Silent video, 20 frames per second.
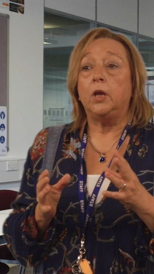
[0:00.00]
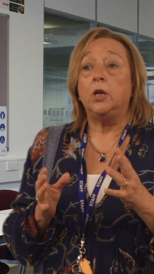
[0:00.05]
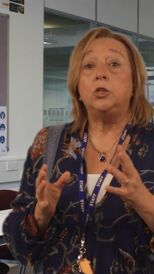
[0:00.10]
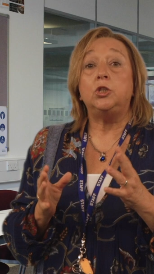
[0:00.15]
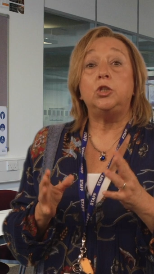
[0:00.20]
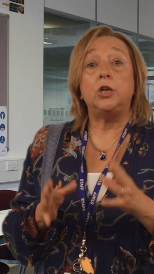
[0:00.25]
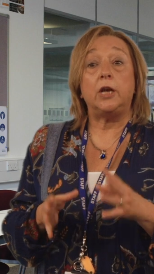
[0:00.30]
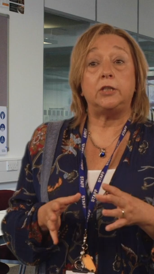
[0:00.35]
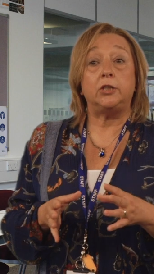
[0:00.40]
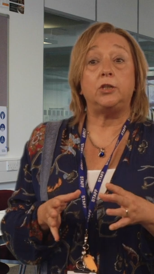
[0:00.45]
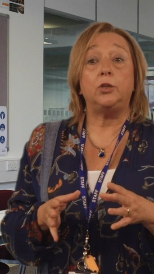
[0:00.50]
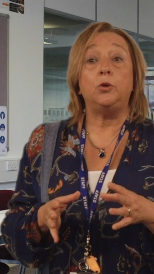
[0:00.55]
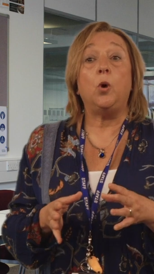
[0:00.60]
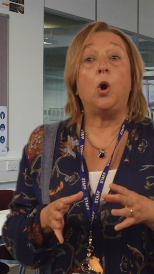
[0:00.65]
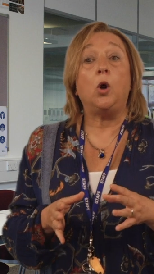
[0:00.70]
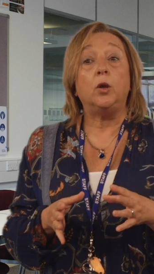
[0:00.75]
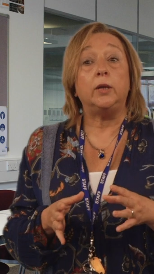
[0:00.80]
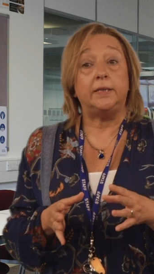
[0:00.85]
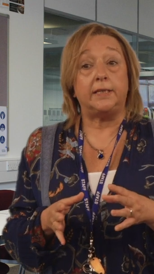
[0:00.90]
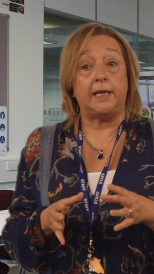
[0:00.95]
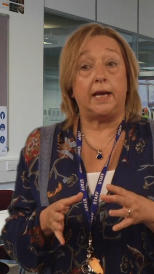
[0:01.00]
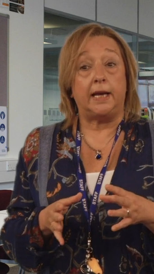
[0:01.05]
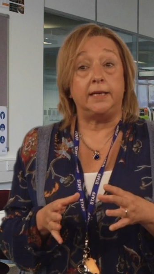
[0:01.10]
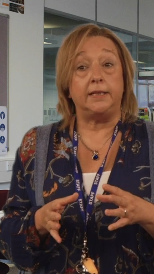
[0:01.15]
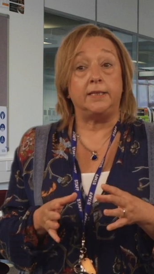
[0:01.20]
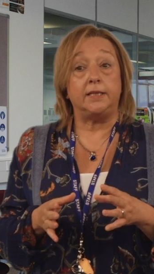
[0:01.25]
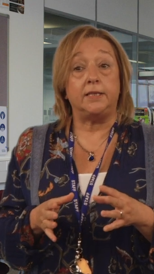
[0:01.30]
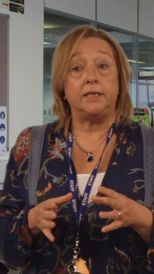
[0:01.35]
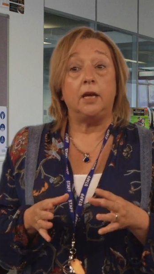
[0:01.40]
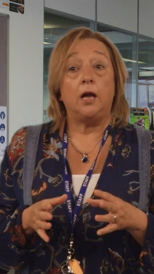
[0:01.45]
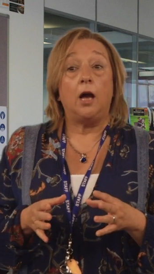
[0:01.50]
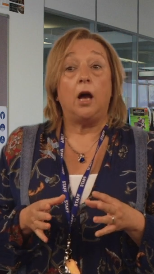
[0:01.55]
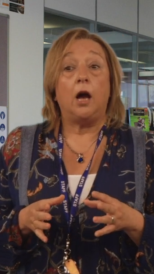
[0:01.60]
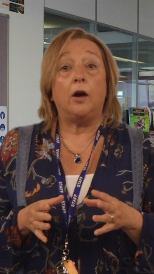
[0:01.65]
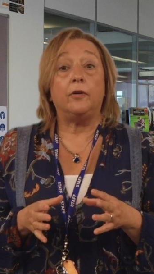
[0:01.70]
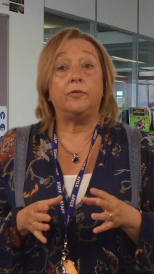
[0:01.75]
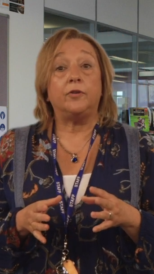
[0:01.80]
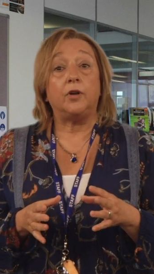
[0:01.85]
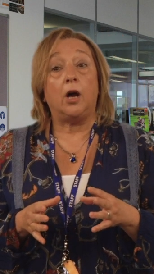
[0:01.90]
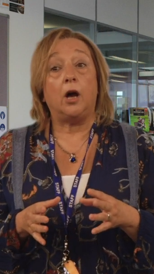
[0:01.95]
Jet2 Holidays
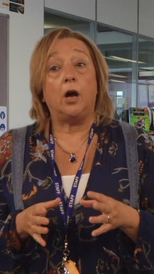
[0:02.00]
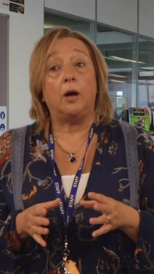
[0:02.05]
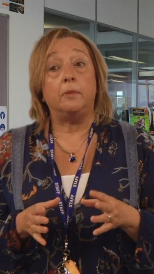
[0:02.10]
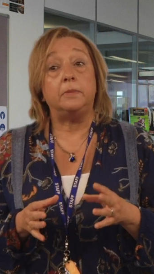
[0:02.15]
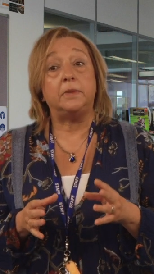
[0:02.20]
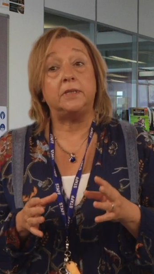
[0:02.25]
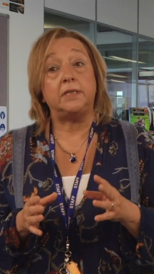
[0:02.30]
have come